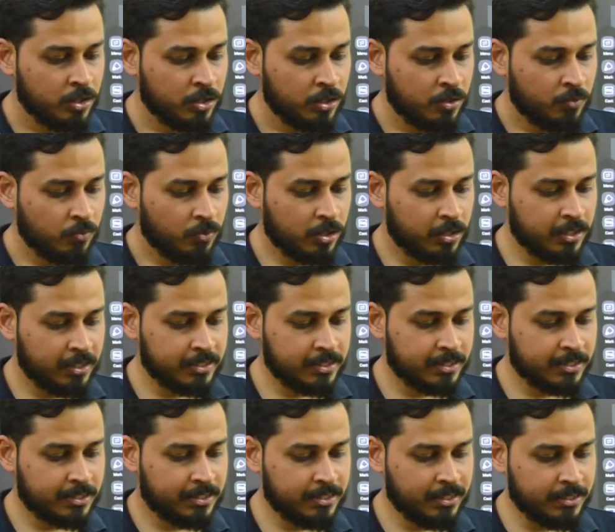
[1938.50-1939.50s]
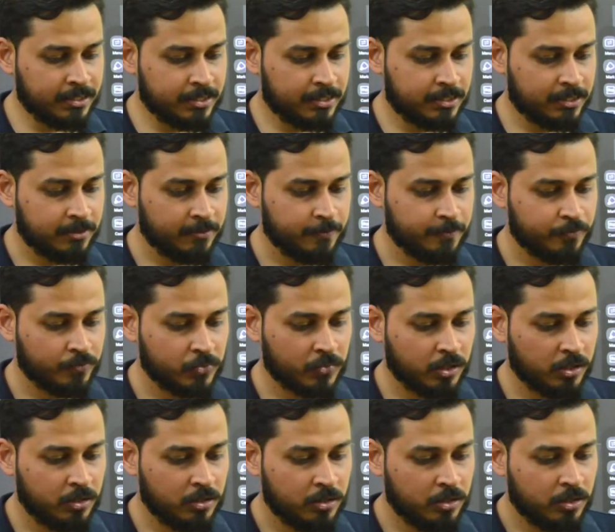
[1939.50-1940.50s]
What does it says?
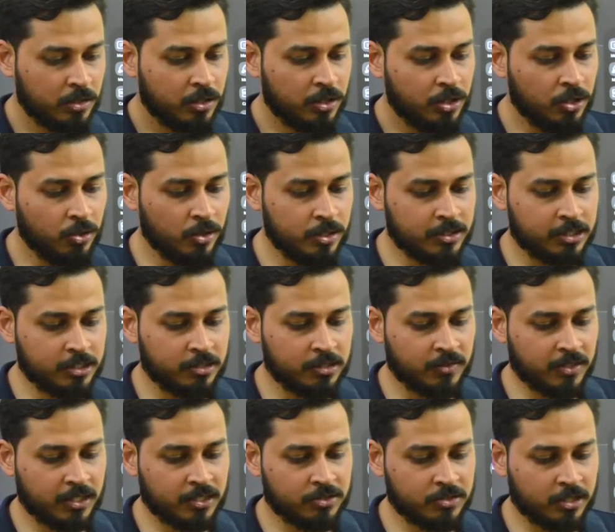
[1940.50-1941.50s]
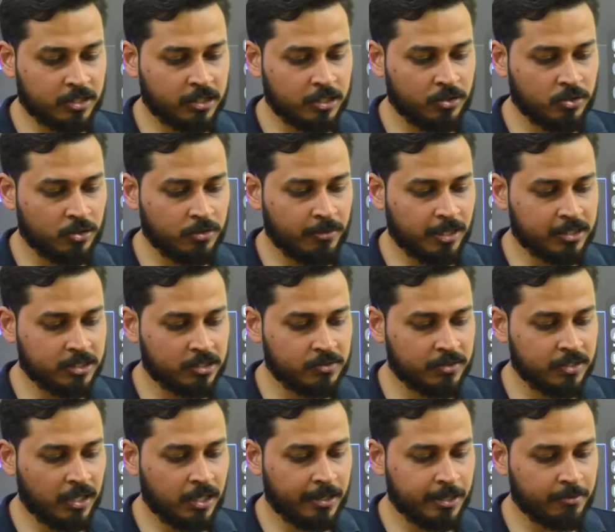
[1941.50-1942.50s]
No instance of the constructor node matches with the
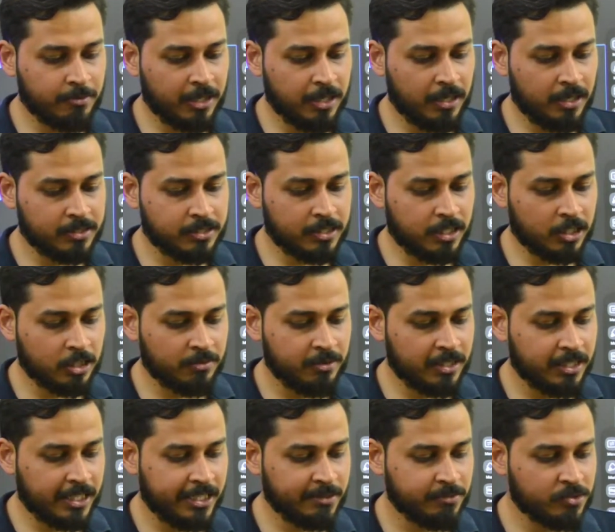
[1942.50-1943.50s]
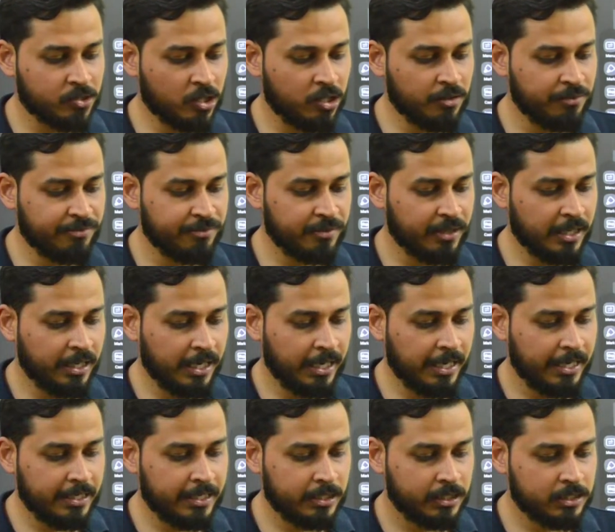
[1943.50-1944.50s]
argument list, argument types of
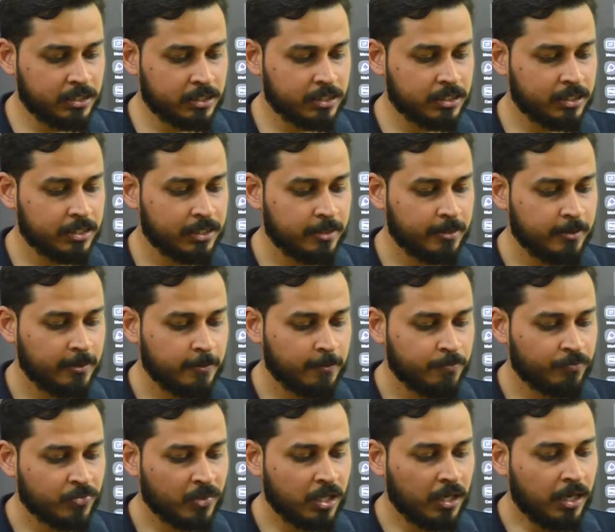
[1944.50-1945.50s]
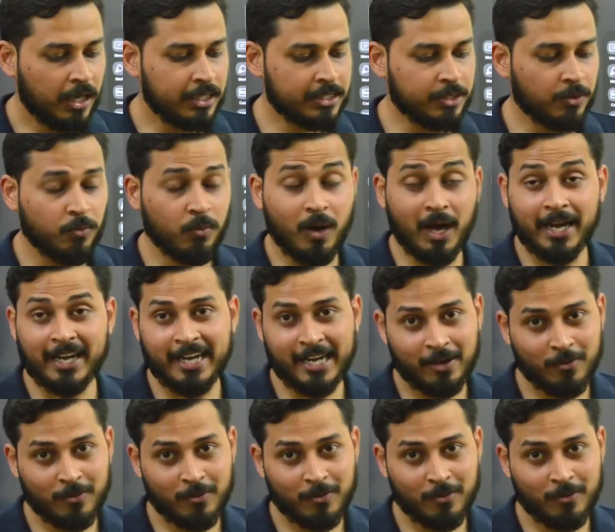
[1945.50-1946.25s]
int. Acha, why